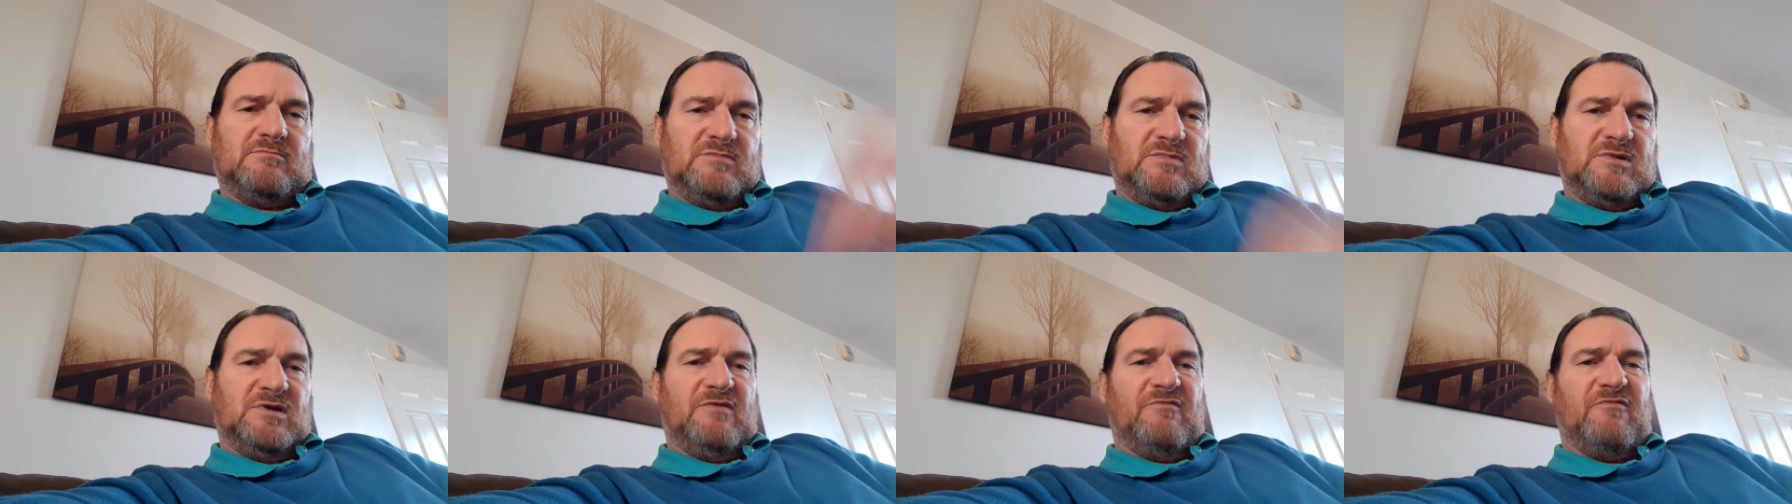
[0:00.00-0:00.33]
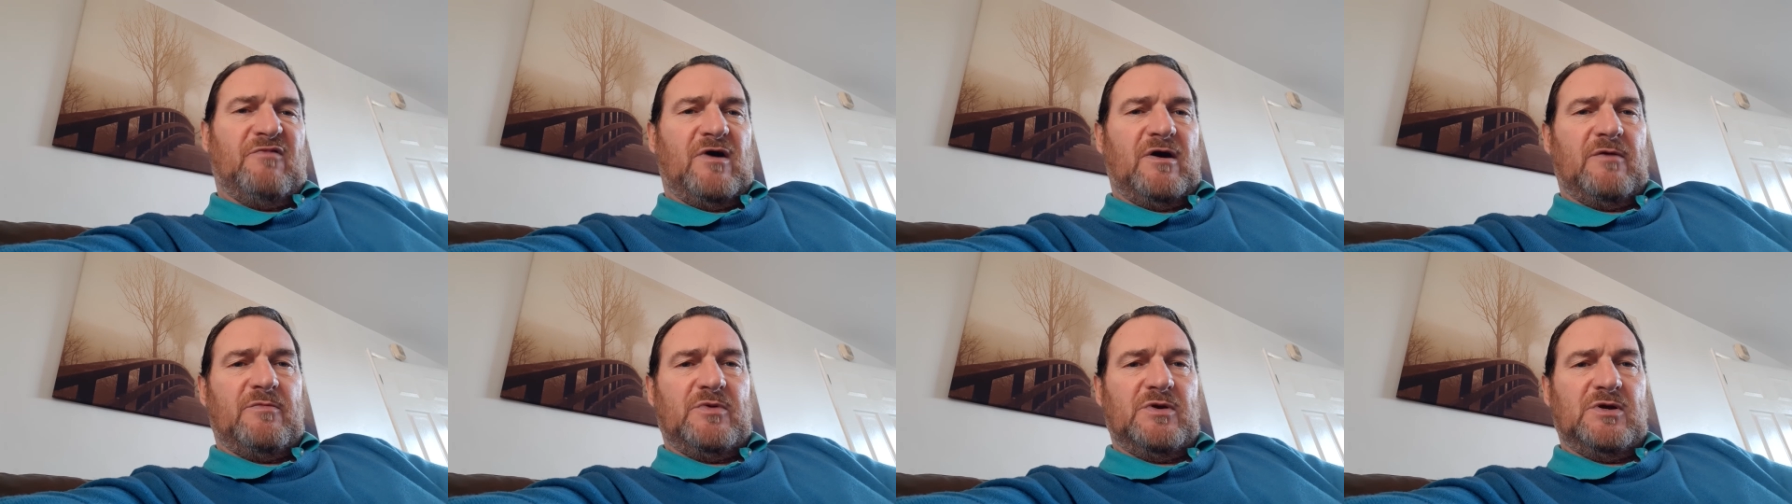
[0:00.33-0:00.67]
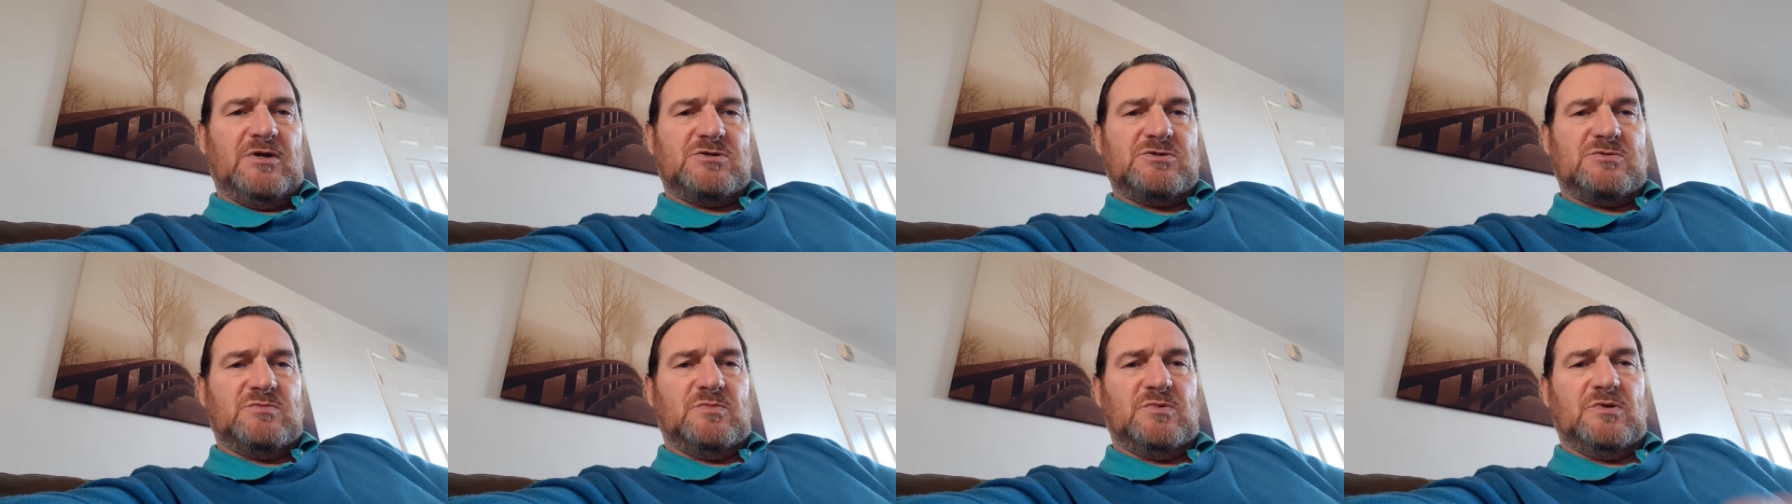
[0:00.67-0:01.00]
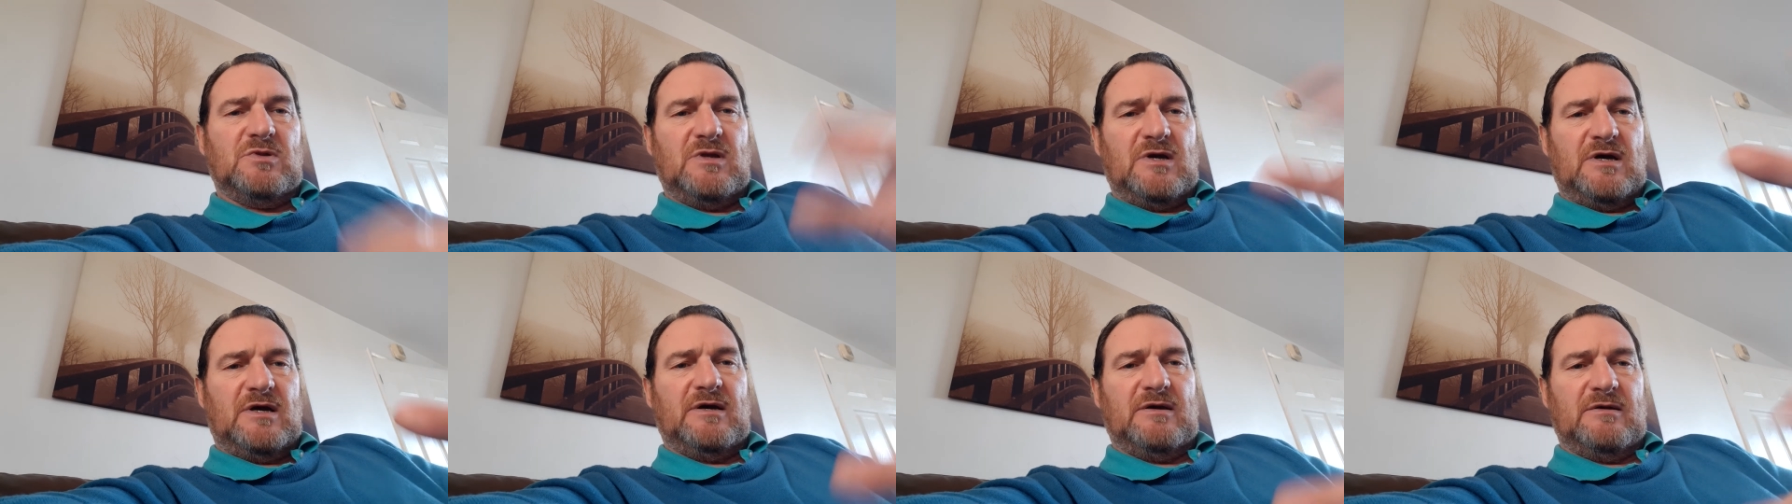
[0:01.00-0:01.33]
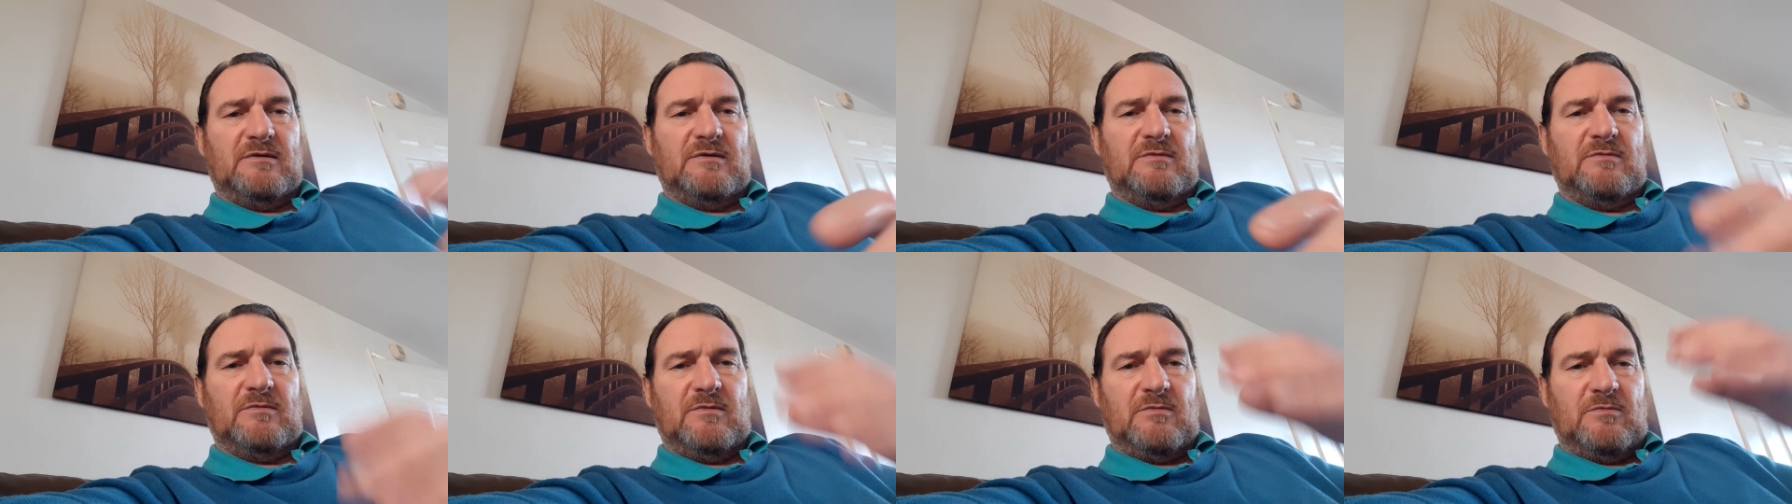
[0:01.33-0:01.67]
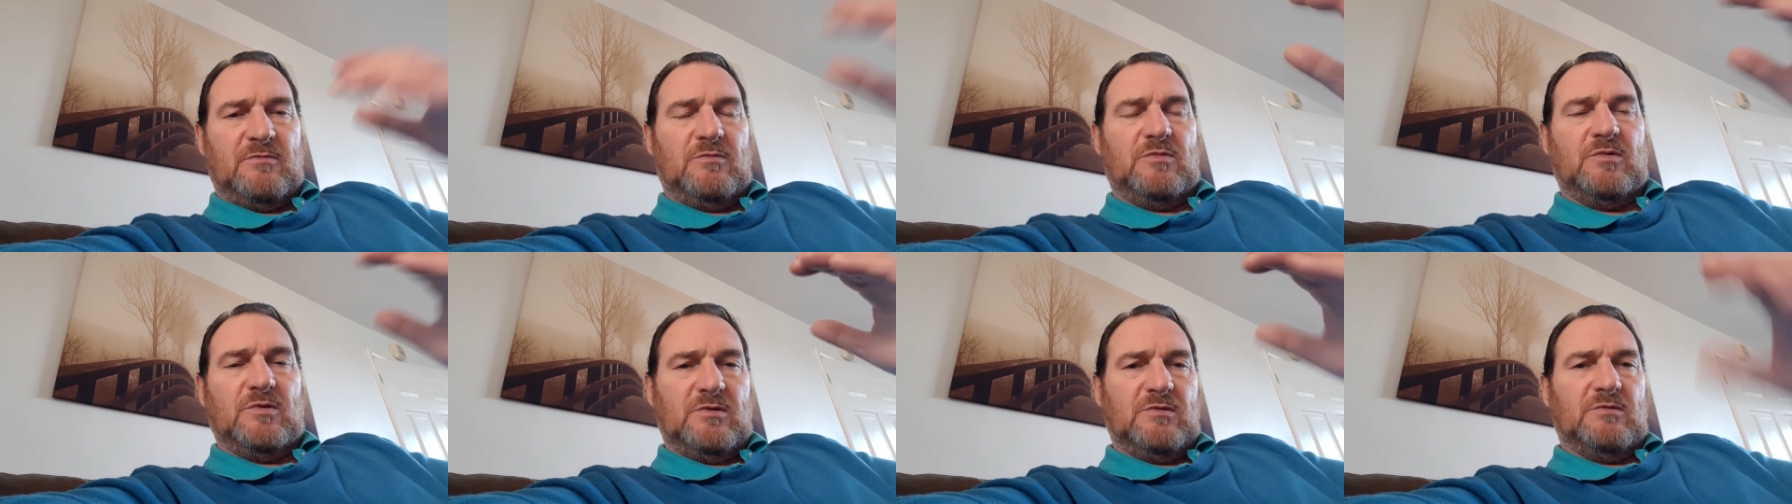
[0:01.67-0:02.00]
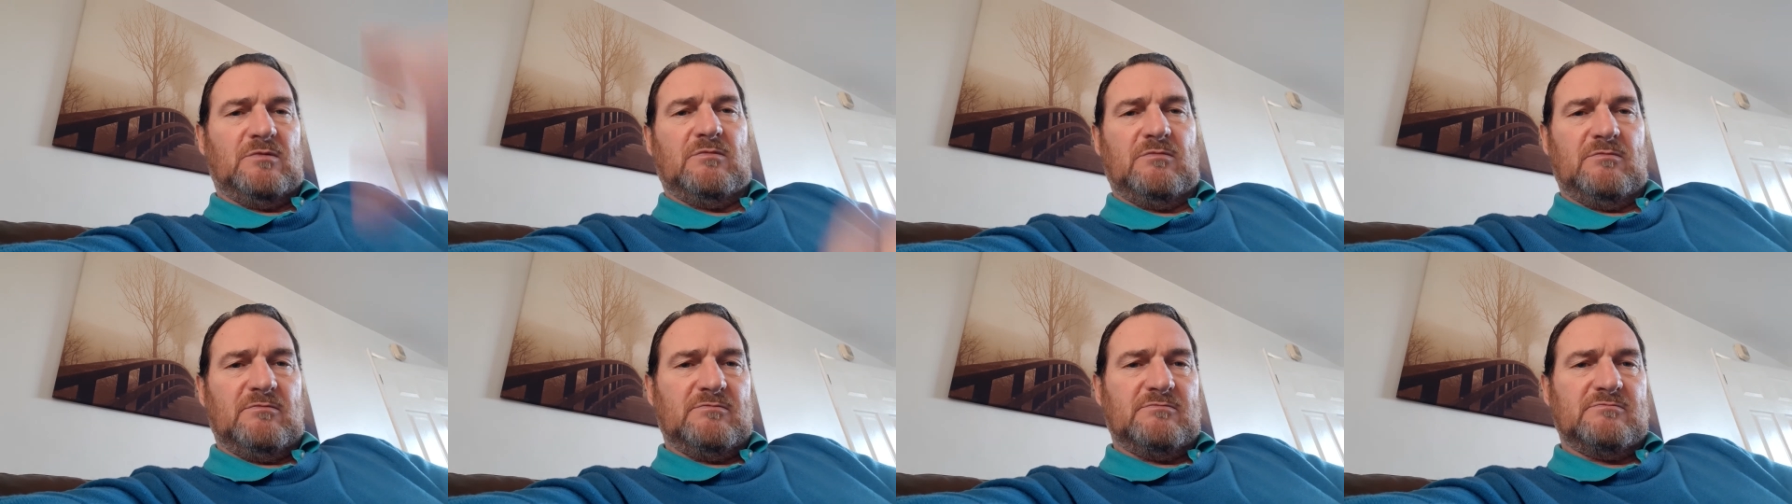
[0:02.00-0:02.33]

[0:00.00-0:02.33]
your vibration will